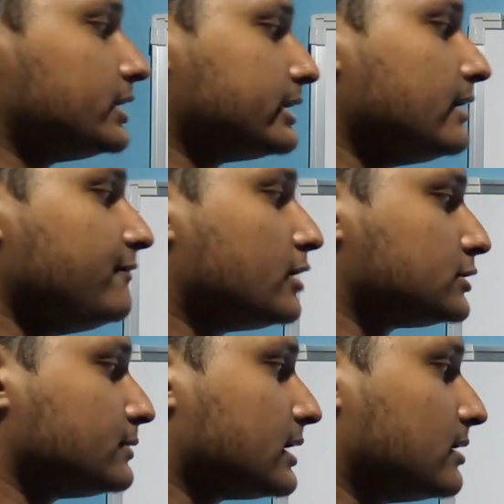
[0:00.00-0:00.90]
here
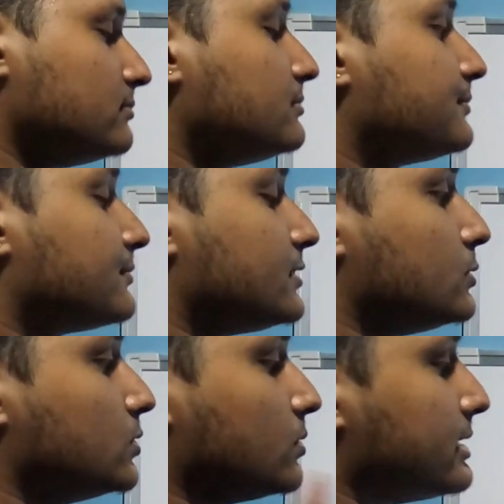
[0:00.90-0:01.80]
what we come to
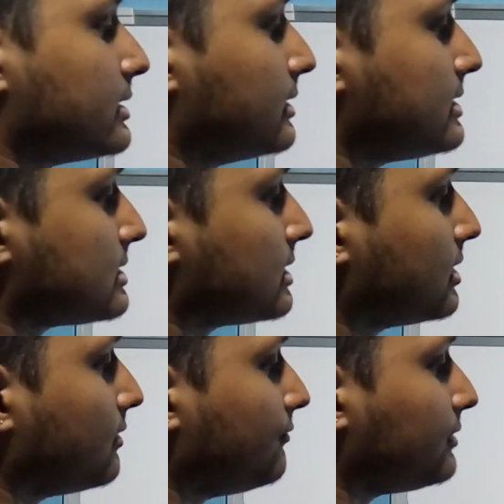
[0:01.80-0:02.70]
know here is
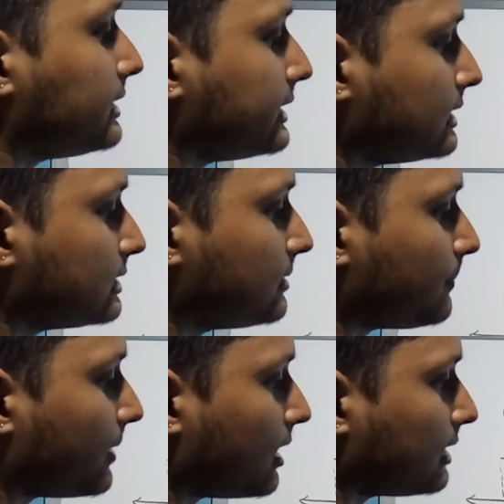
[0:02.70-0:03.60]
we take the
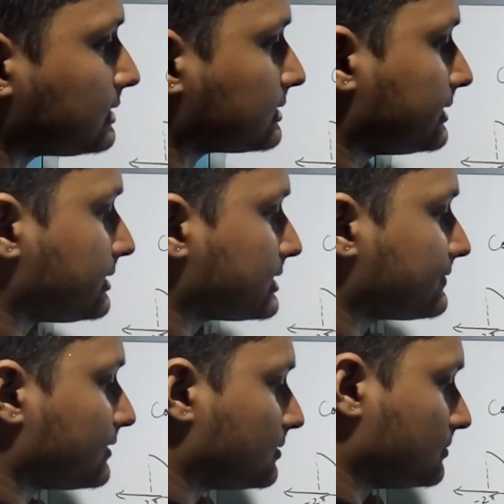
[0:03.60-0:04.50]
part that is
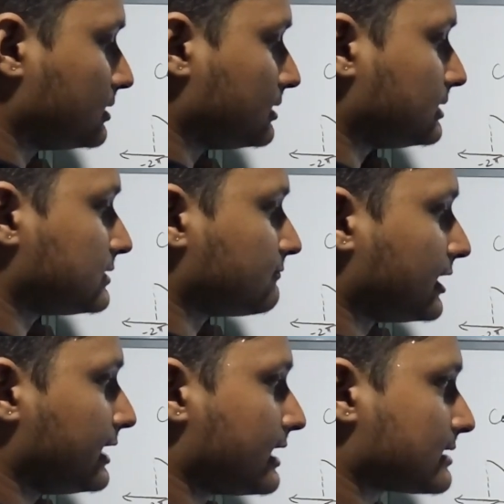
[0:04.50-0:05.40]
from this
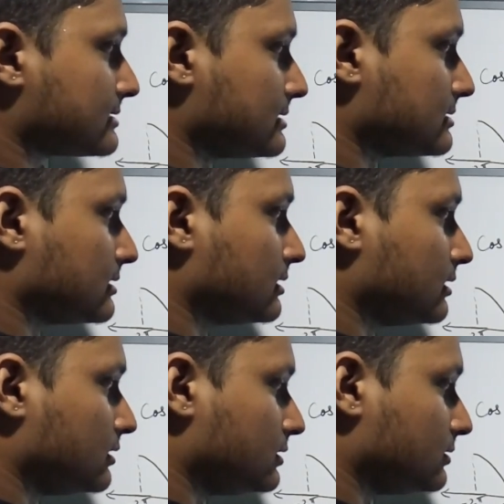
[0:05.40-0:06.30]
y-axis
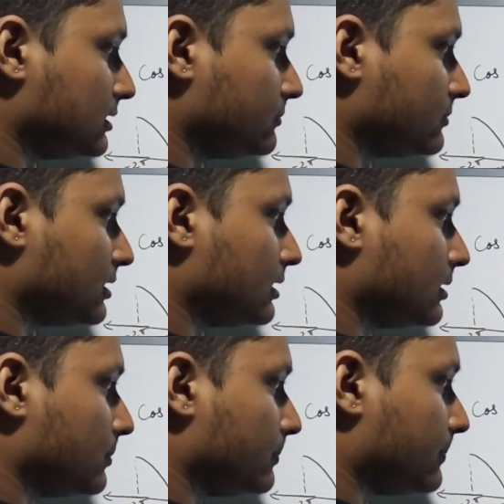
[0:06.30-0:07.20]
to the
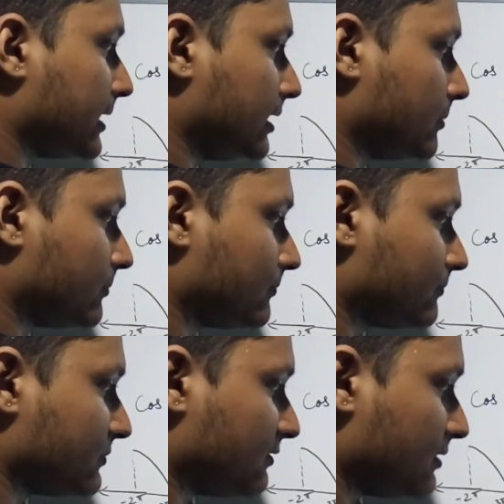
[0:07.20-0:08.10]
pi,
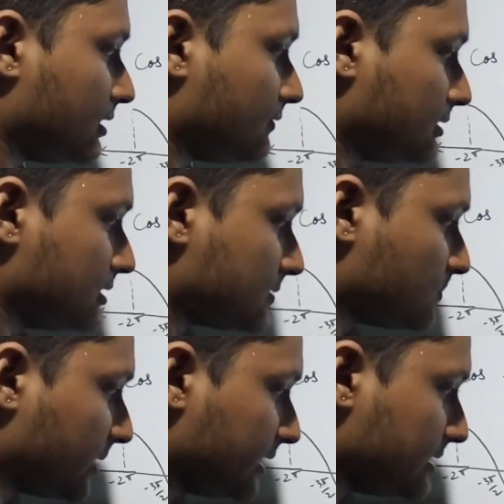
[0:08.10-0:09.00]
wherever this
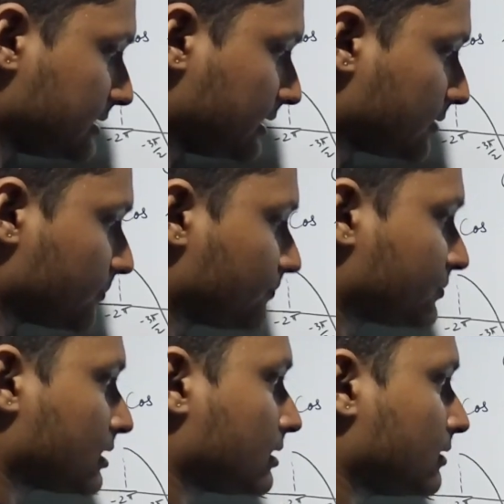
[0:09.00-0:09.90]
pi is there.
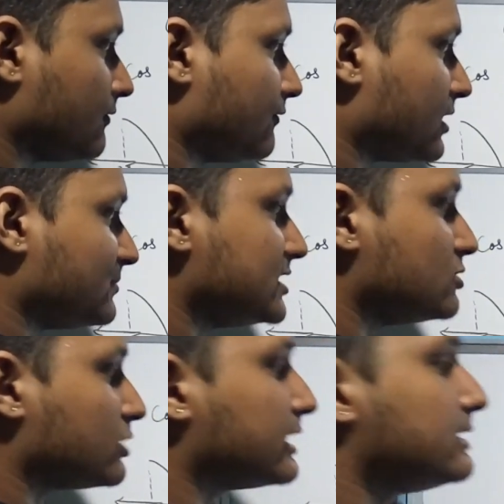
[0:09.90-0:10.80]
From this you can